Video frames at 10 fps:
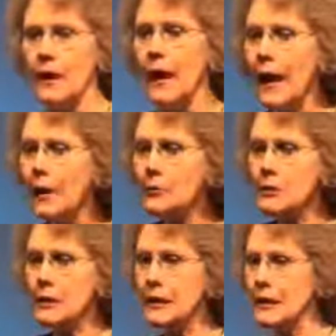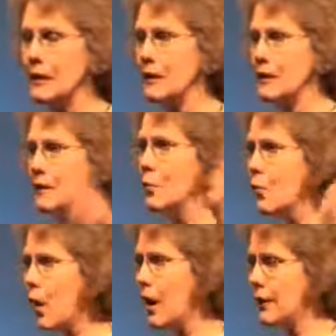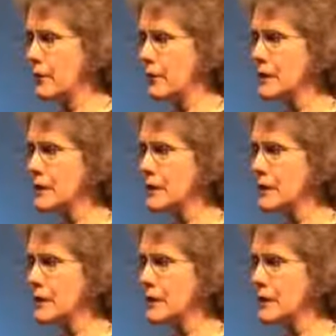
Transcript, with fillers: how to get water